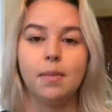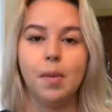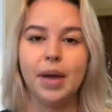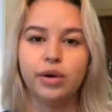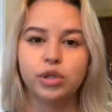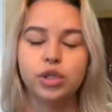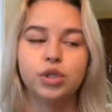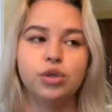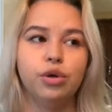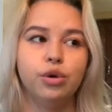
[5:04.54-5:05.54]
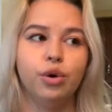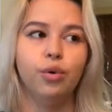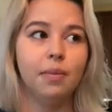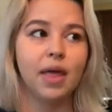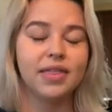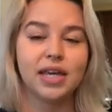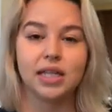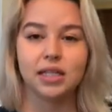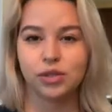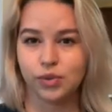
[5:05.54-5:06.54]
I'm about to do. I think
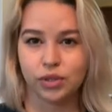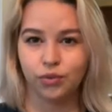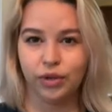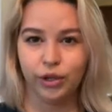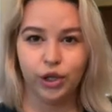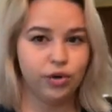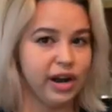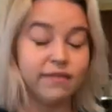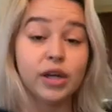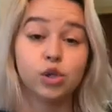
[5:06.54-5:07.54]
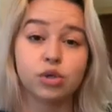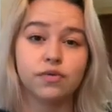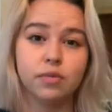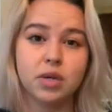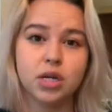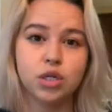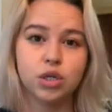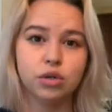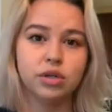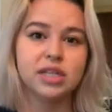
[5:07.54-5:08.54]
that this was a really great venture for me to
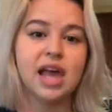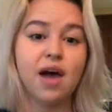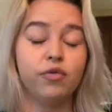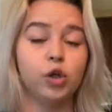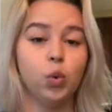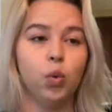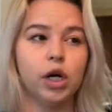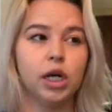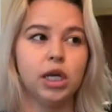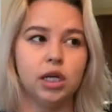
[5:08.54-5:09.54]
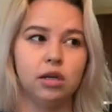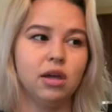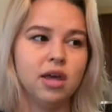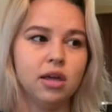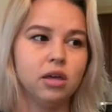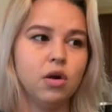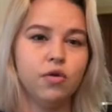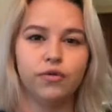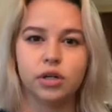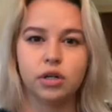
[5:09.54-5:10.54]
do because after working,
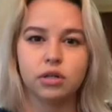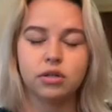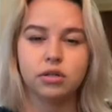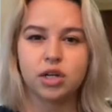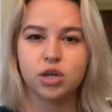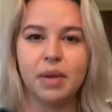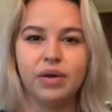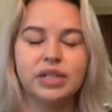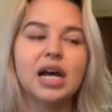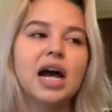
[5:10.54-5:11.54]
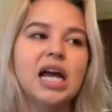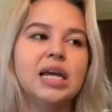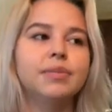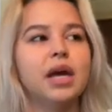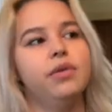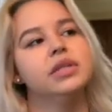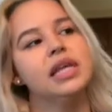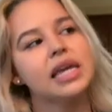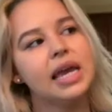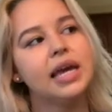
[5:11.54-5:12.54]
for such amount of time, I was
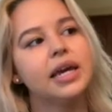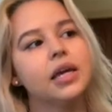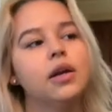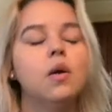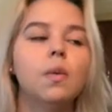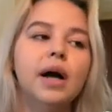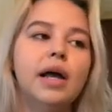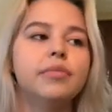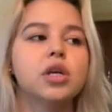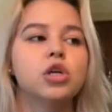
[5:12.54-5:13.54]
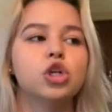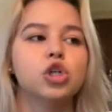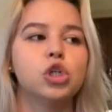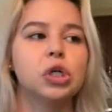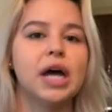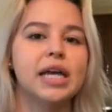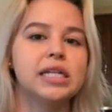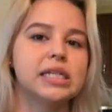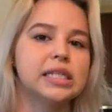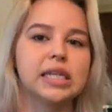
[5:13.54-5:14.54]
like, hey, you know what? Should I
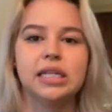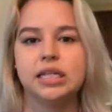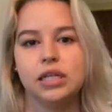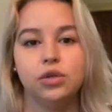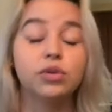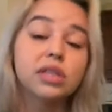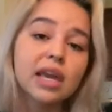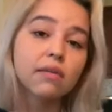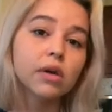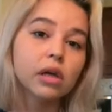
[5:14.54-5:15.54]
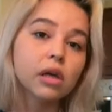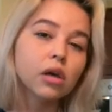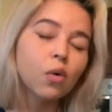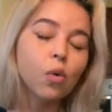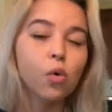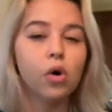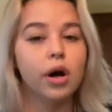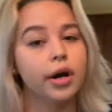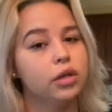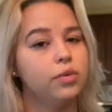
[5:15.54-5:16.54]
just continue saving,
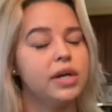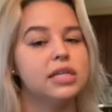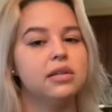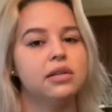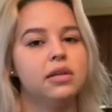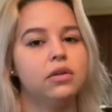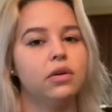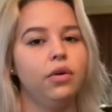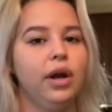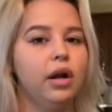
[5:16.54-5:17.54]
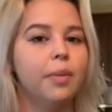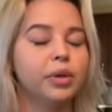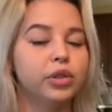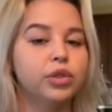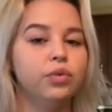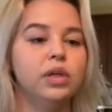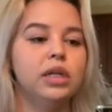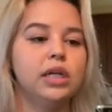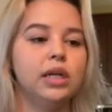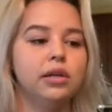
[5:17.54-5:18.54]
or do I see this as a great
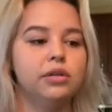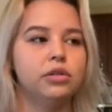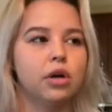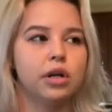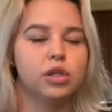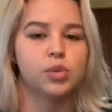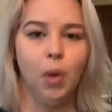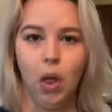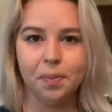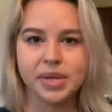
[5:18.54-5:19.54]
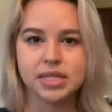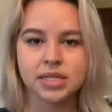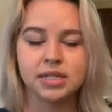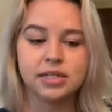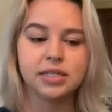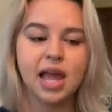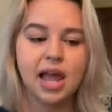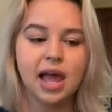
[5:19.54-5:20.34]
opportunity to start a small business?